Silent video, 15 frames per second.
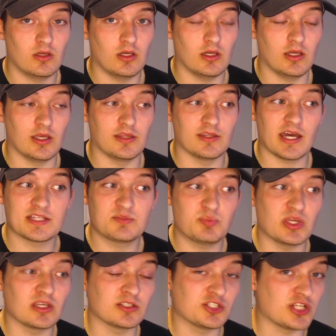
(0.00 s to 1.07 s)
And that's
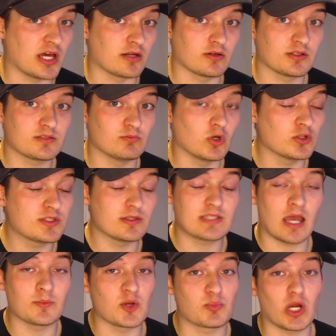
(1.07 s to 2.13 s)
being generous. Most of the
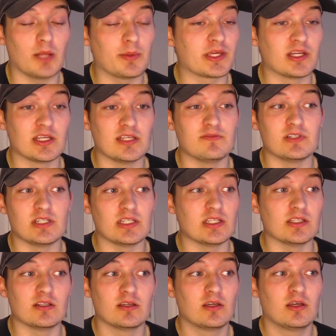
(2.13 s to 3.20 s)
time, you're probably going to even
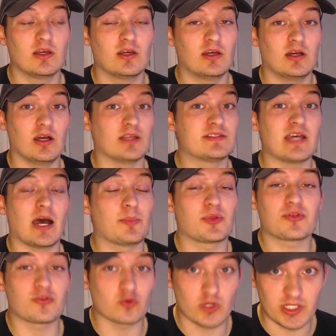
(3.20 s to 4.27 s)
need a top
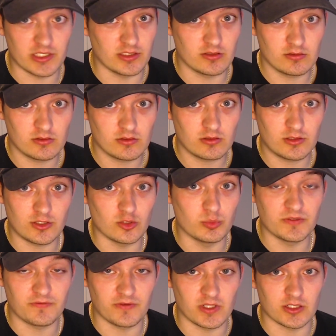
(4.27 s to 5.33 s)
3 QB
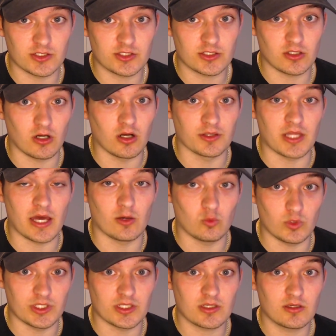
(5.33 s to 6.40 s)
finish on that
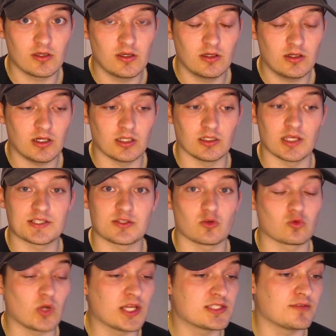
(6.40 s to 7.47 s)
week, unless the
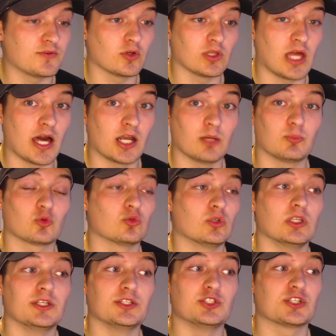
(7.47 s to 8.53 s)
rest of your lineup
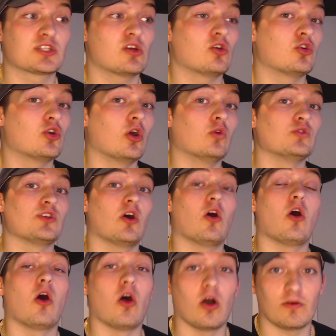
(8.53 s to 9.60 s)
really just goes
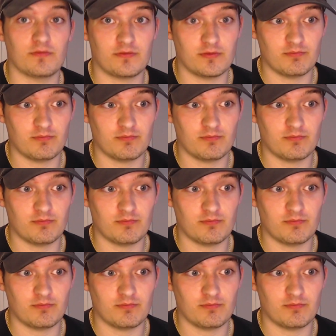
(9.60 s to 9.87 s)
off.